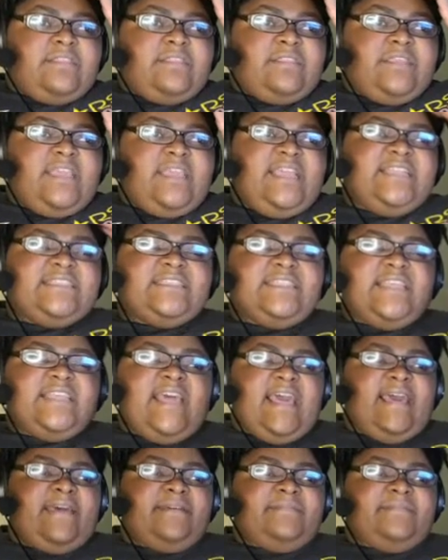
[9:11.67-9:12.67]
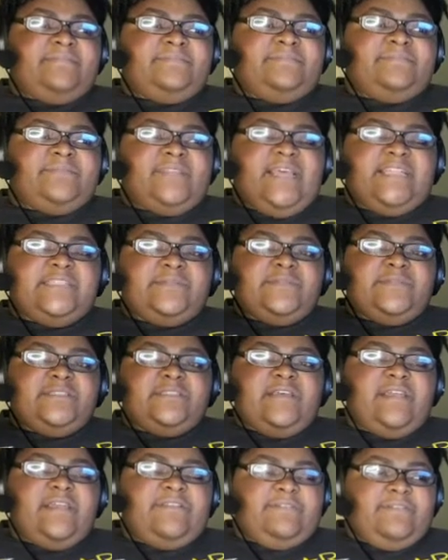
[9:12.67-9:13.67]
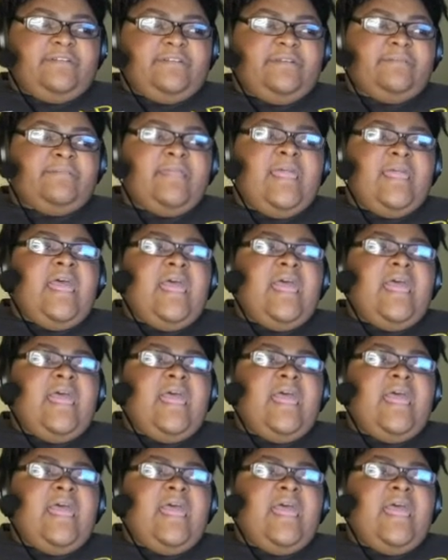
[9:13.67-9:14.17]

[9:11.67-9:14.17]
it's that's where it started from.